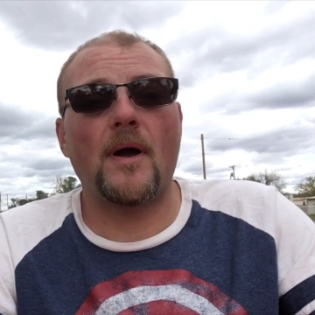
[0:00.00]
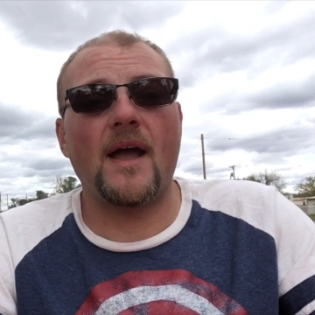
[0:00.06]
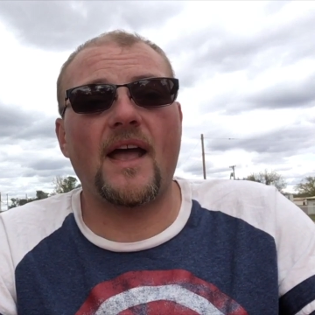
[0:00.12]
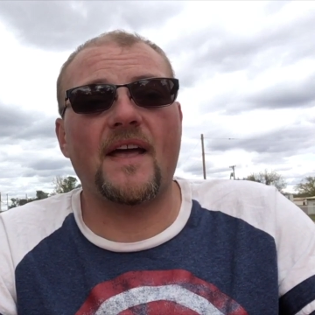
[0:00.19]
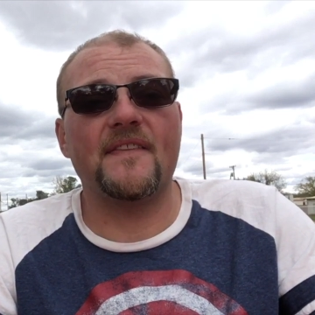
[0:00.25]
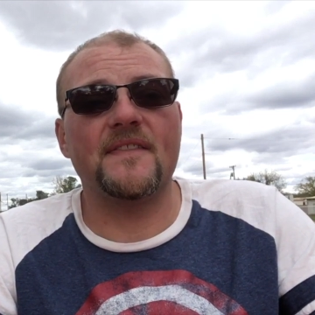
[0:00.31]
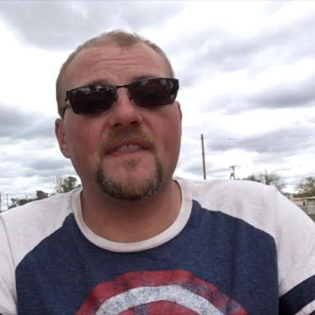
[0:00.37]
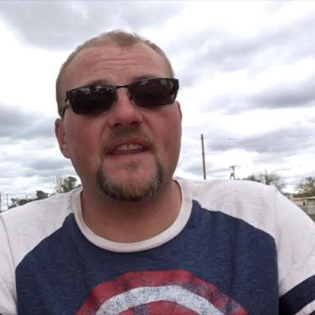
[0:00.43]

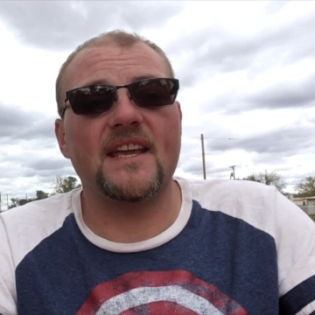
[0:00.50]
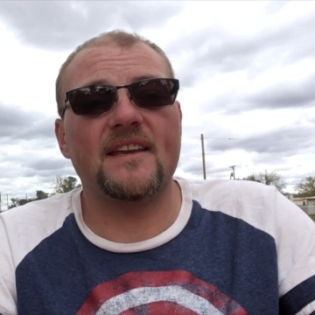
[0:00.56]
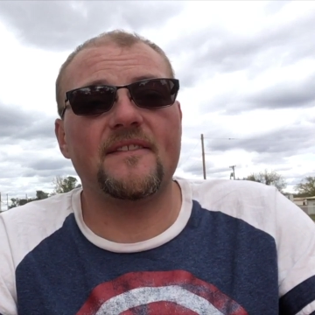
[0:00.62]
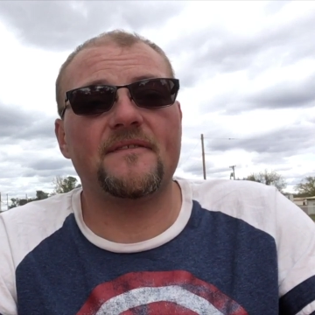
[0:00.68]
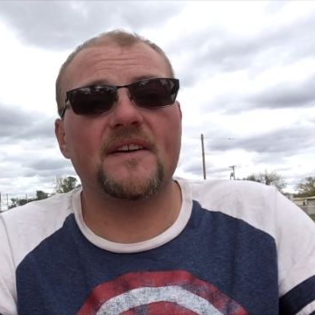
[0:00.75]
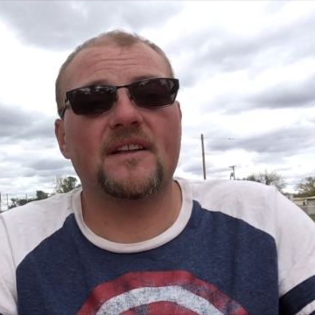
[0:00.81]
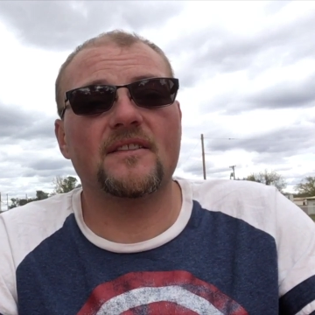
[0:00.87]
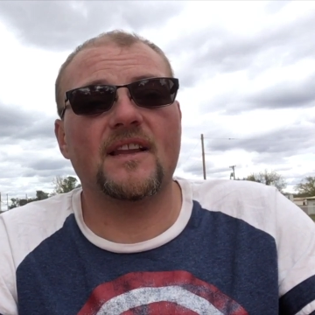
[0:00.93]
And they
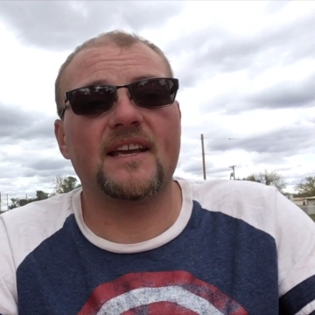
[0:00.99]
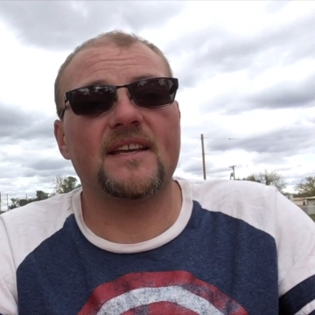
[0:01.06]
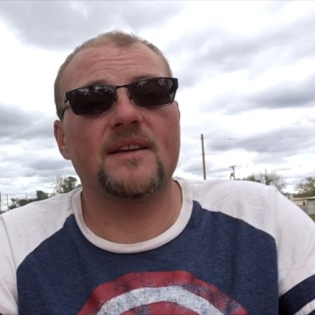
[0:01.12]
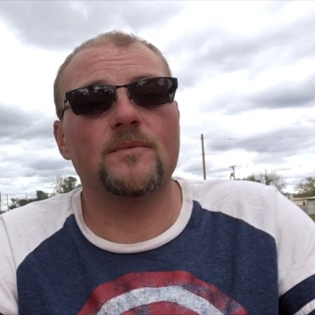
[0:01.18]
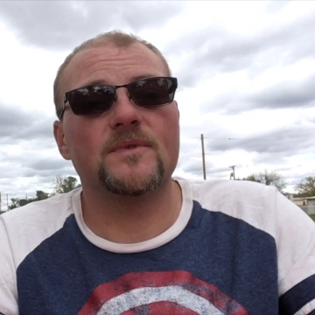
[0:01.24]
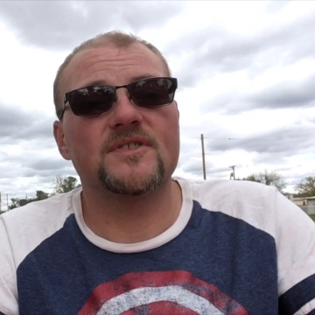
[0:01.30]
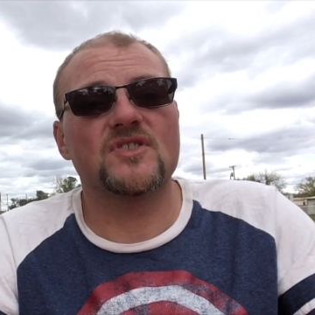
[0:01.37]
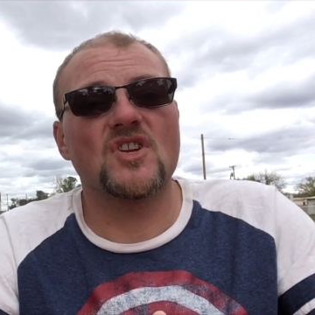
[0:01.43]
felt like
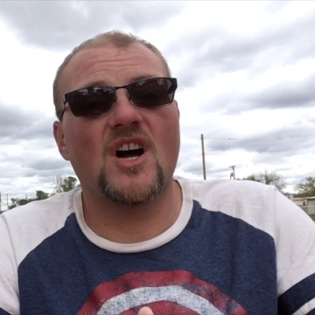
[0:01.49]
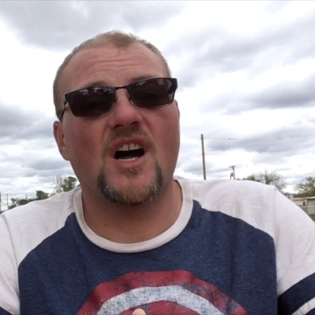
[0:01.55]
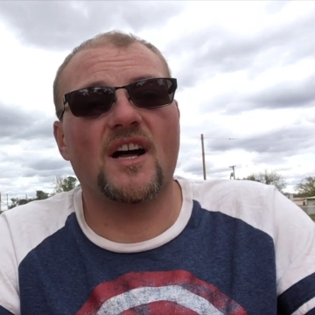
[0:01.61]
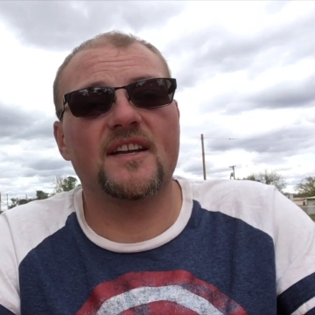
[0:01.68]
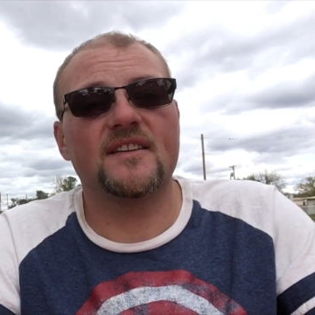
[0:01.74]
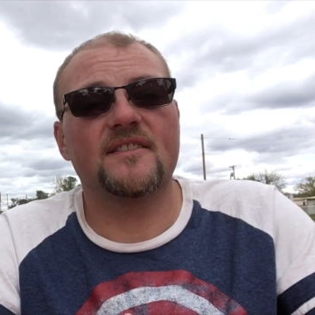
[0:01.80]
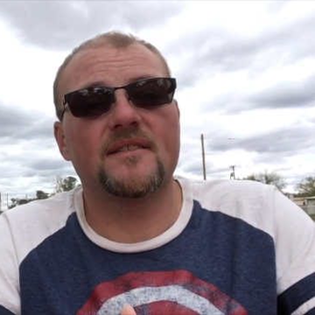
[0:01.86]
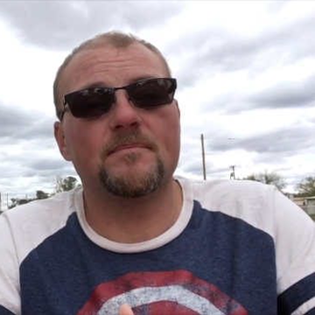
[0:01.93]
it was
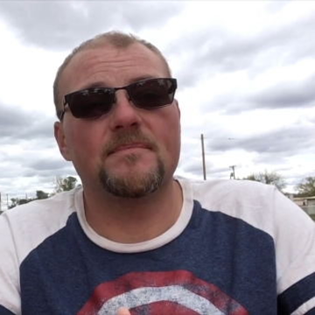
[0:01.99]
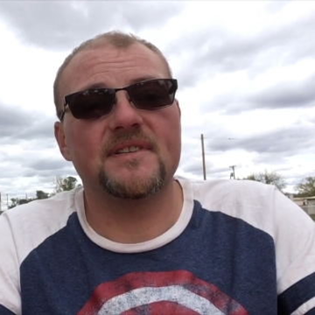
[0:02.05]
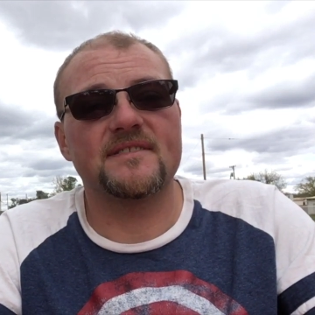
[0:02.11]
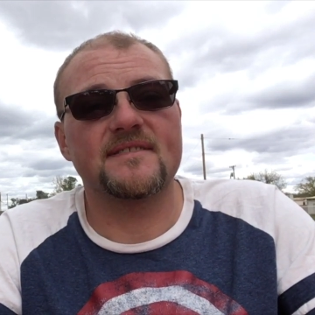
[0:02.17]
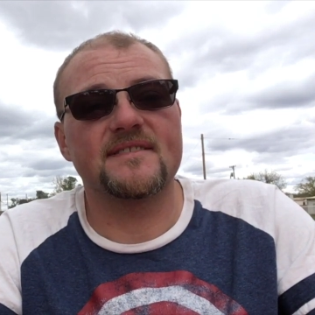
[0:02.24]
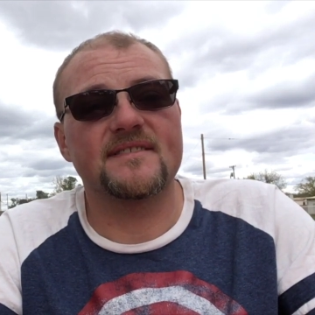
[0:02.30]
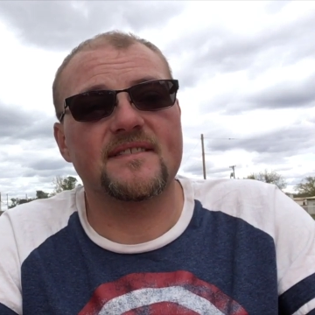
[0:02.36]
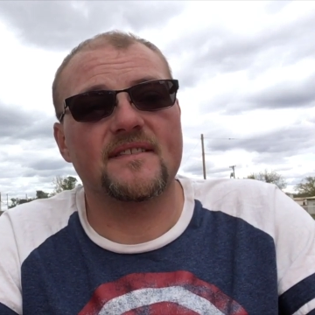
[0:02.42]
not the
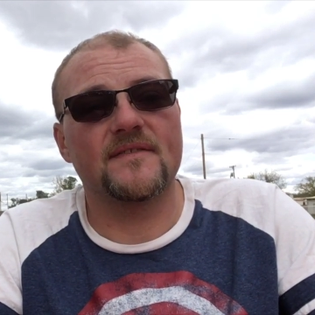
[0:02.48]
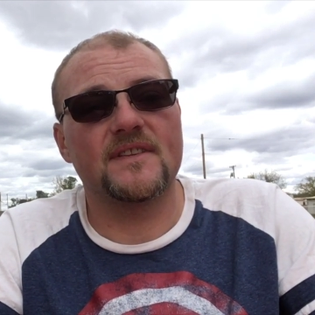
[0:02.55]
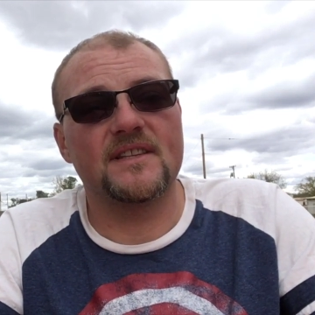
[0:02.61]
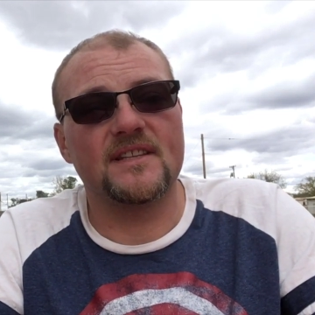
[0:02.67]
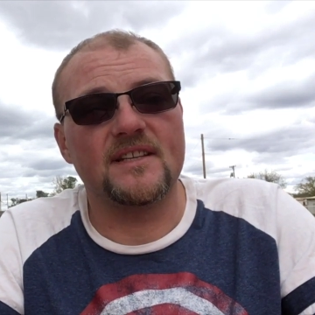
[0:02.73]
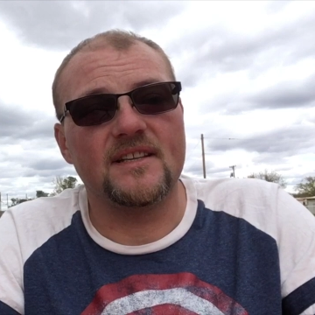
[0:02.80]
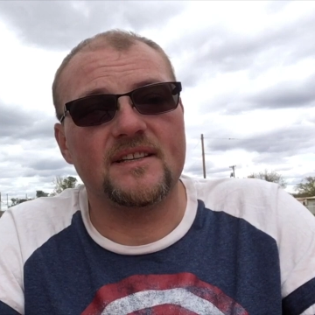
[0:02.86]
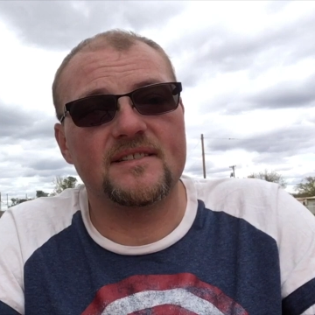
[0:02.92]
business of
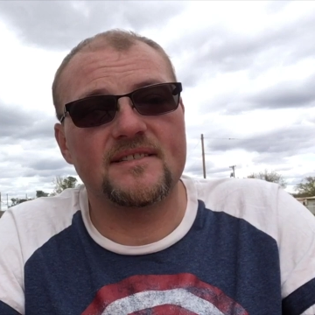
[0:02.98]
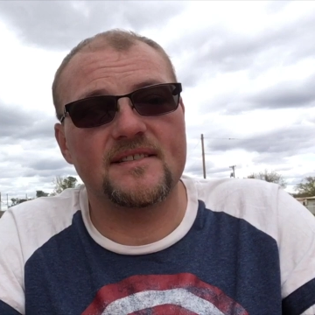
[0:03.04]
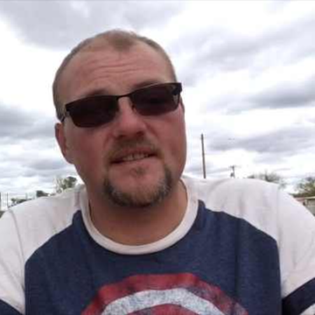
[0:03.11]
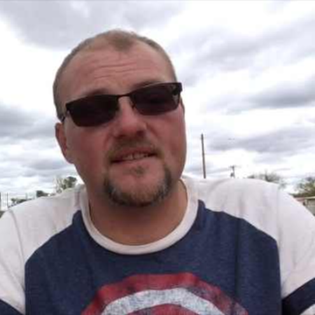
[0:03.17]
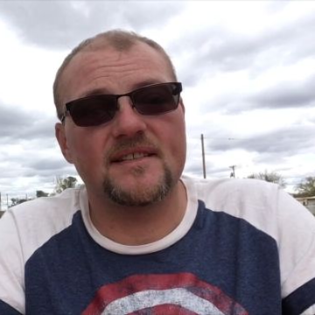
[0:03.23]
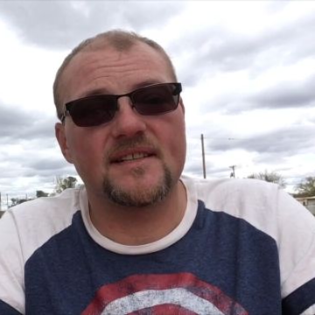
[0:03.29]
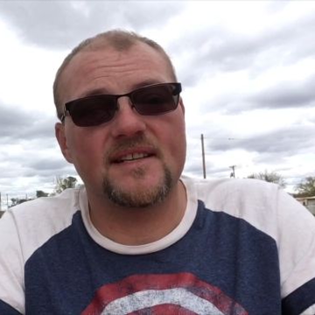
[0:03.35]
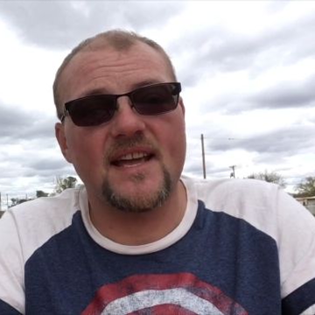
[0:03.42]
the
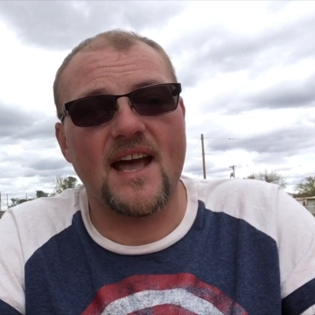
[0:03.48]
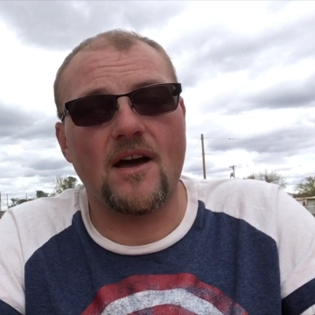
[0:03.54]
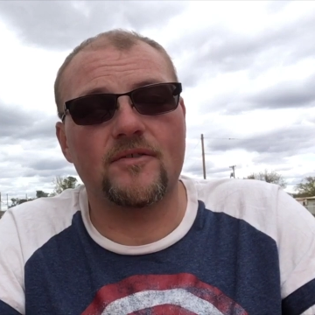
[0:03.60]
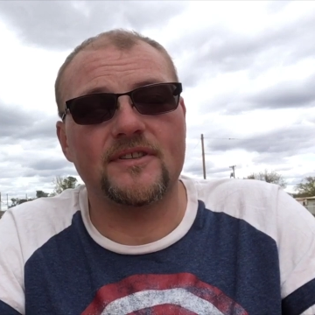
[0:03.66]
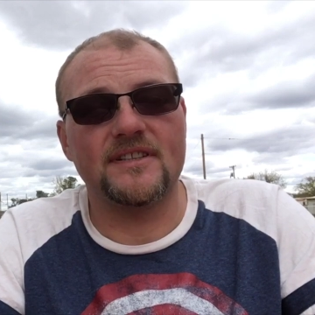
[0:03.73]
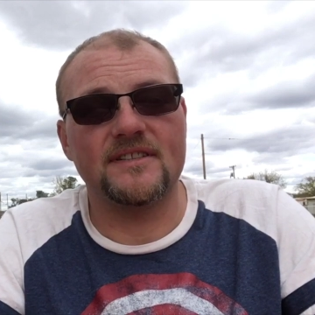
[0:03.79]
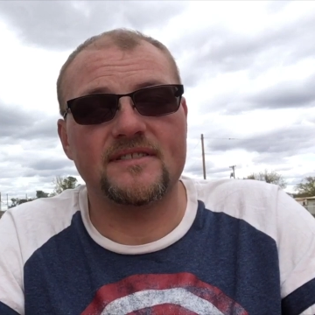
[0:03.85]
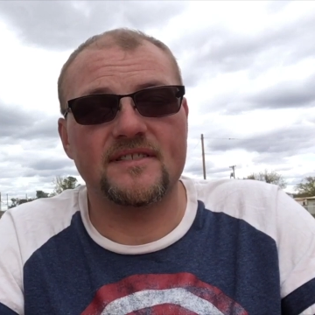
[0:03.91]
city and the
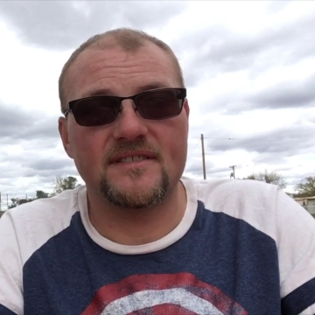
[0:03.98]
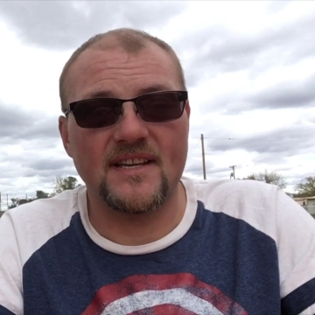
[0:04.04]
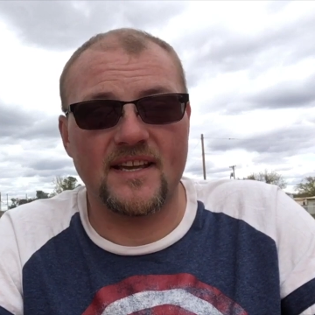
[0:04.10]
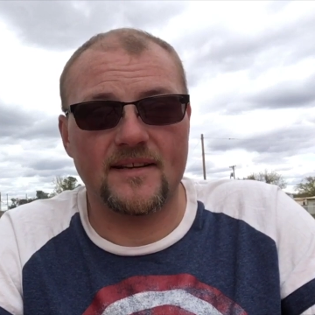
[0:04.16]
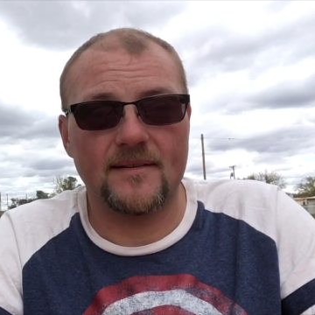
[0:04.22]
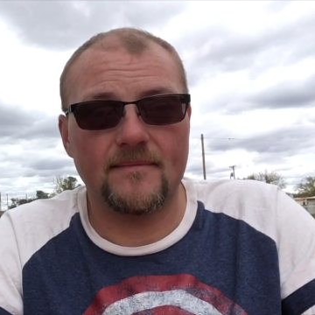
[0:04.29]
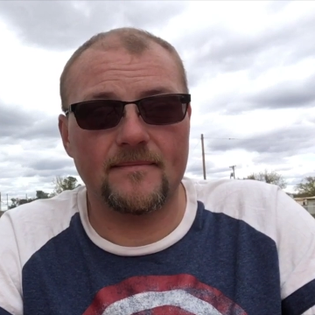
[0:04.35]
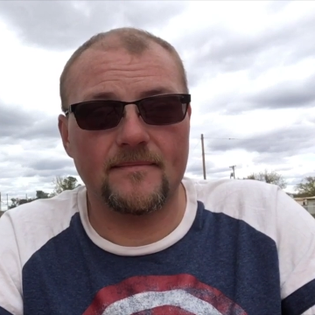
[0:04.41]
county to
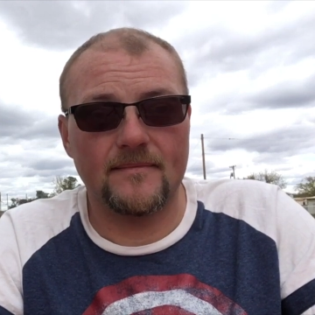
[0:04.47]
take